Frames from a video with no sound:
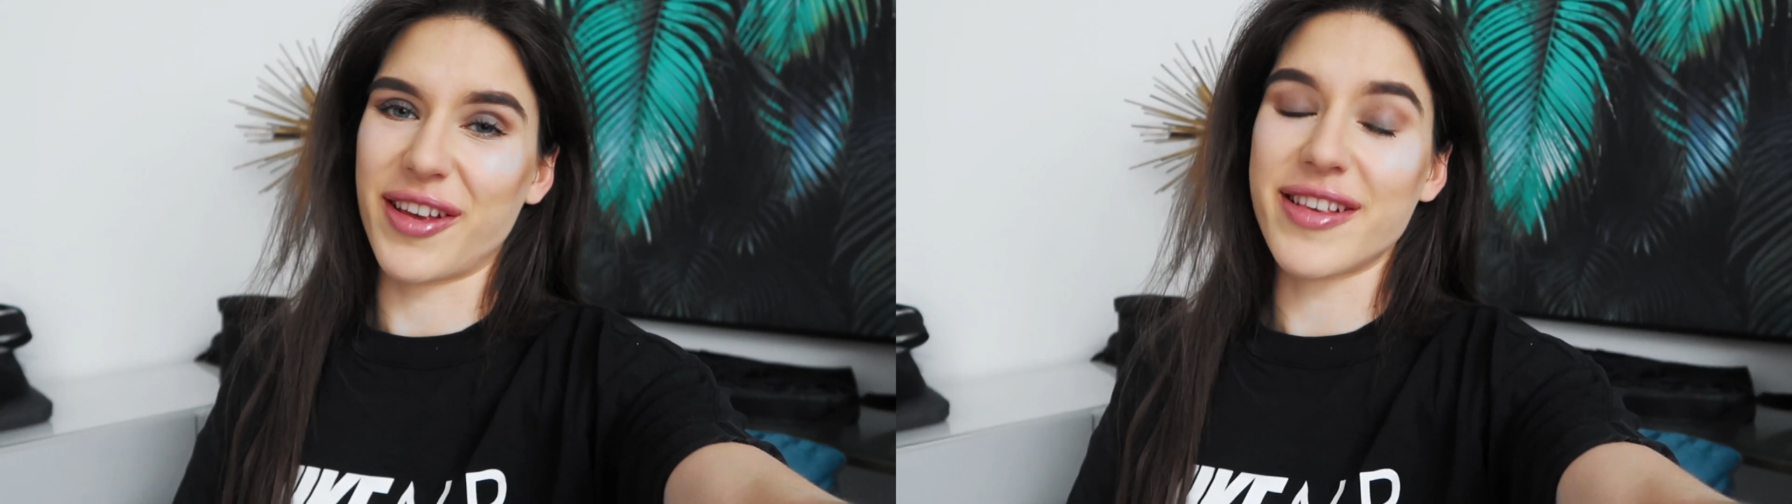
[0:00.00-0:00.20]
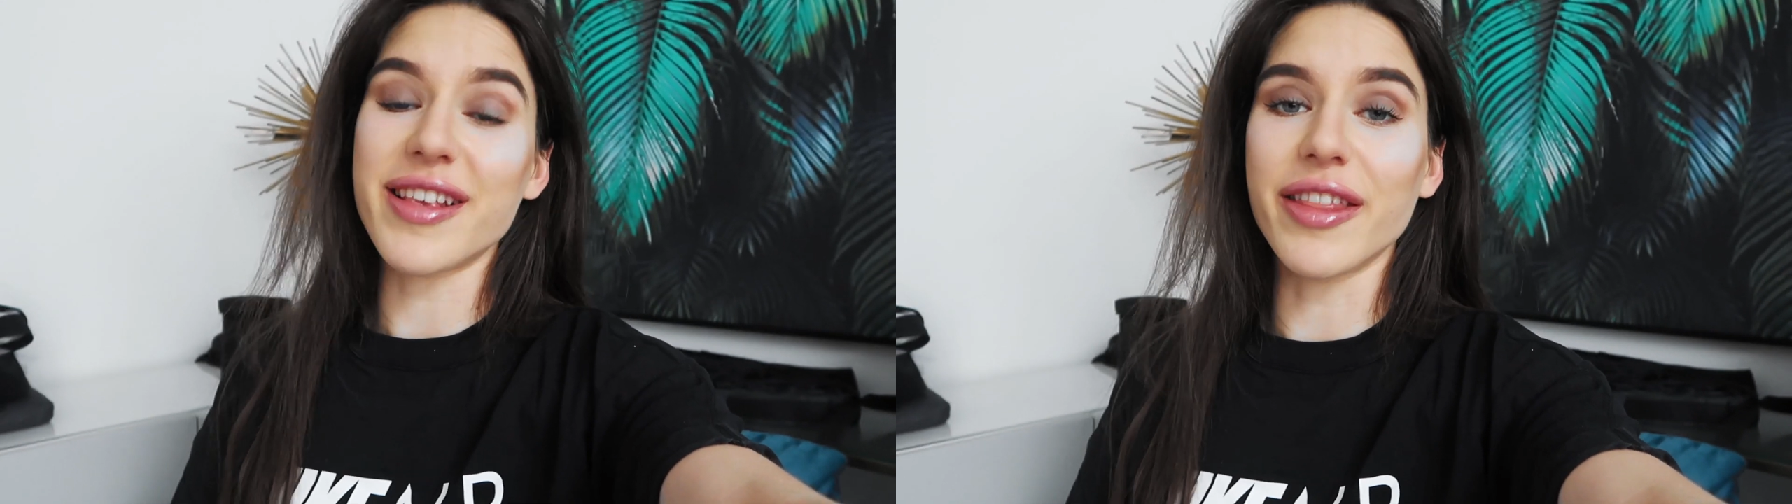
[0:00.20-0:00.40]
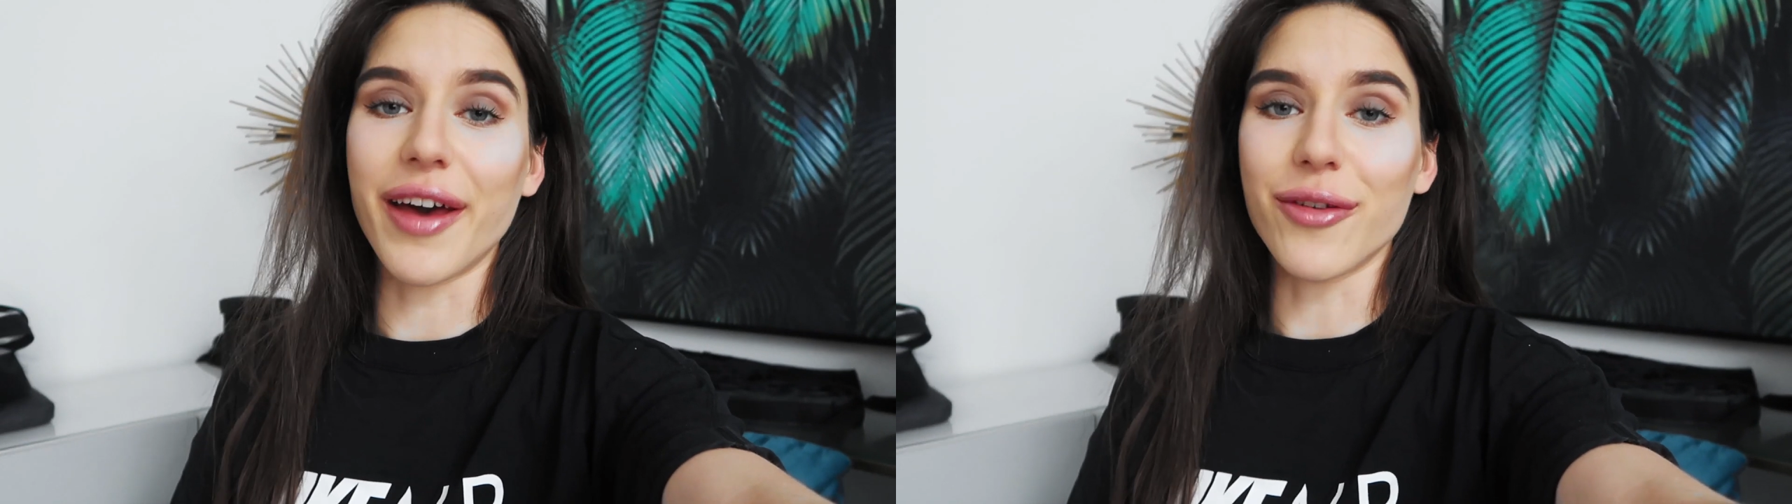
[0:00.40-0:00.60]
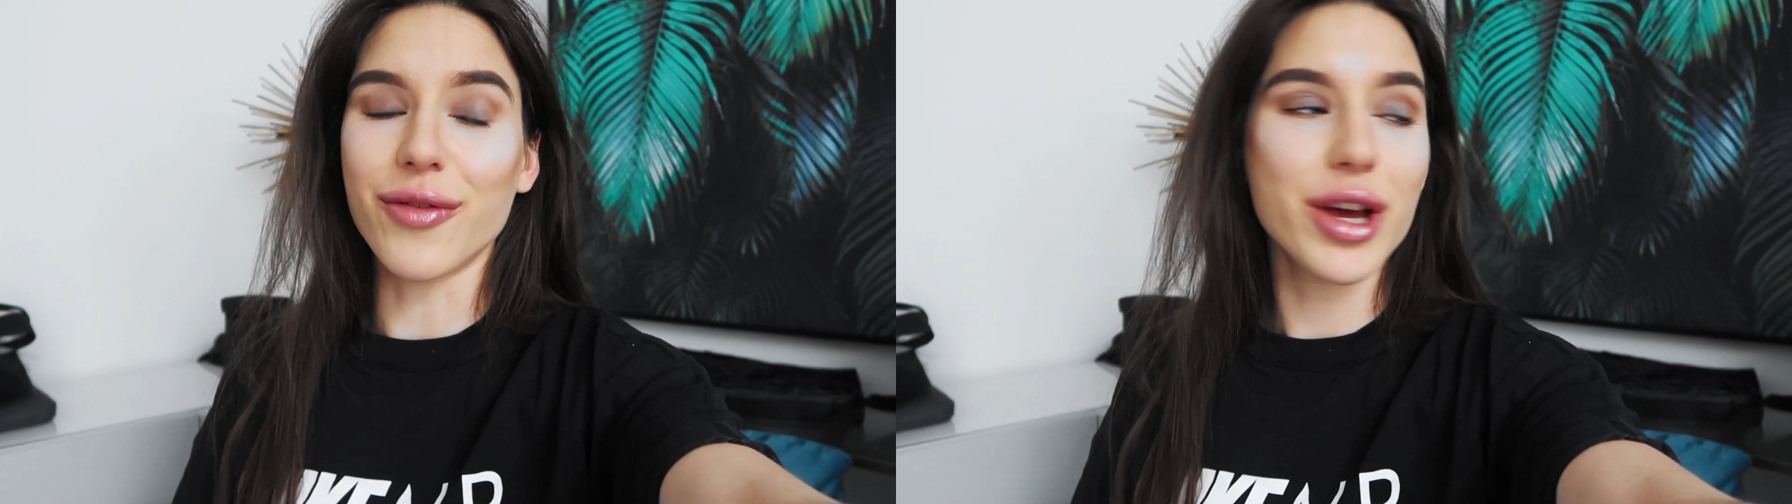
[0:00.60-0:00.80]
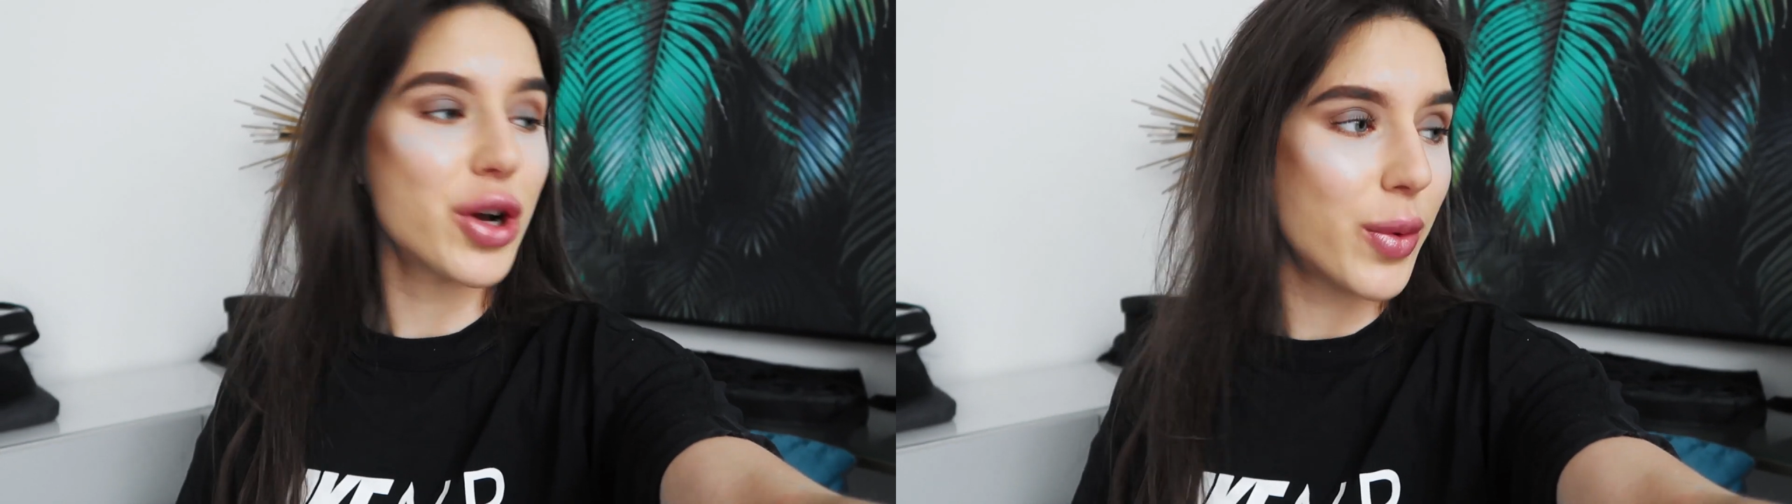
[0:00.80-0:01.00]
as I said, they're
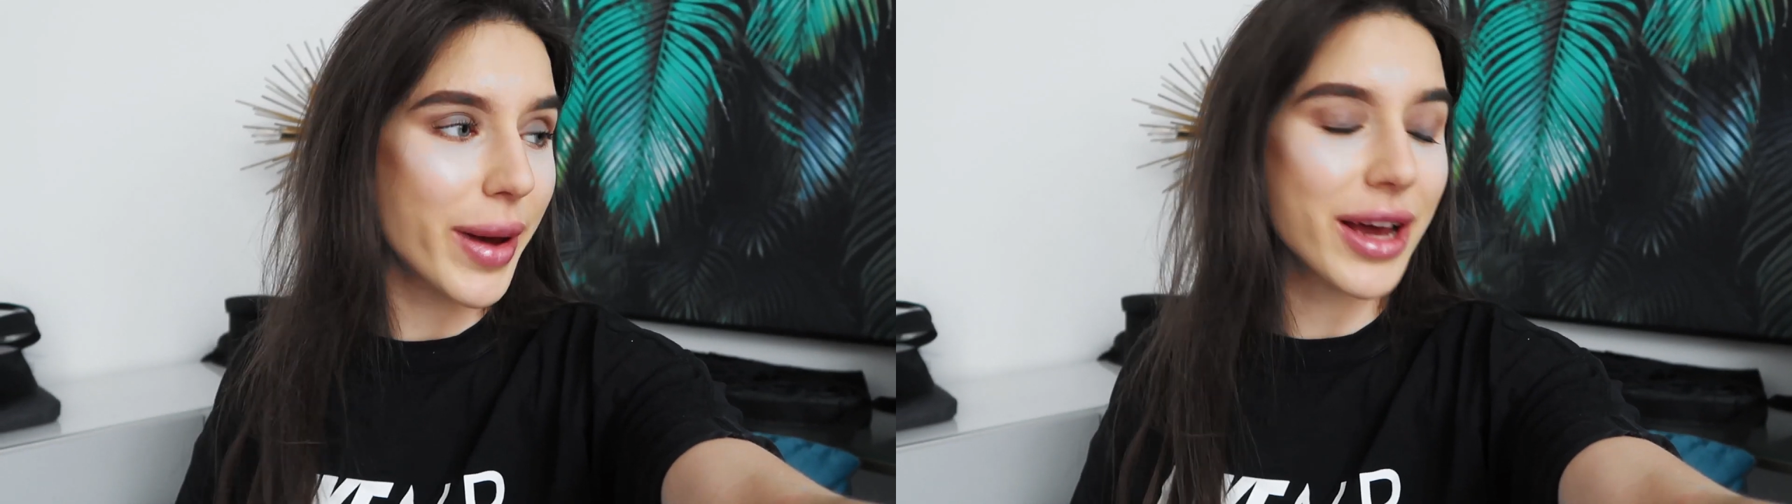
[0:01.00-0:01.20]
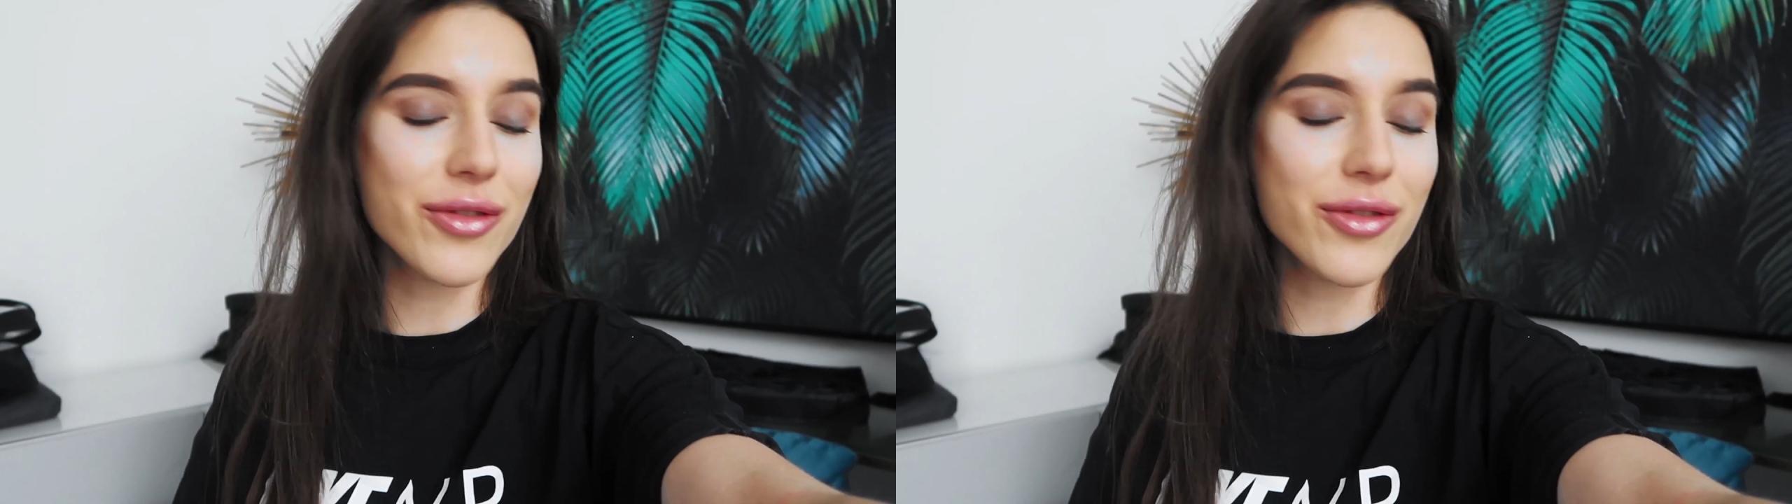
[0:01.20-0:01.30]
really quick